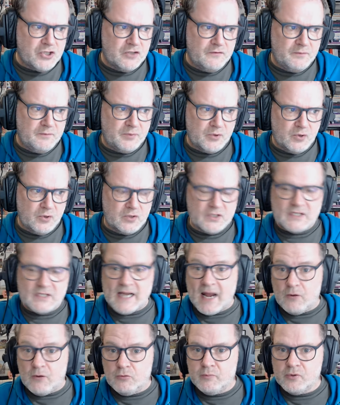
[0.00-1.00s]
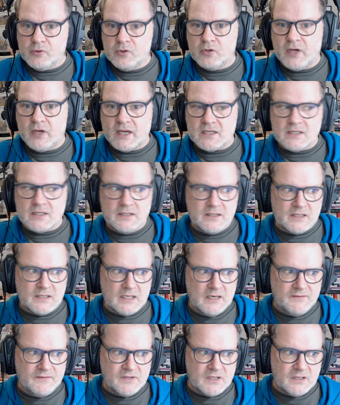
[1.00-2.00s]
of broad sound broadcasting
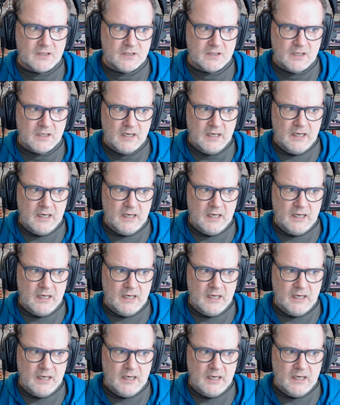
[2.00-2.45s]
services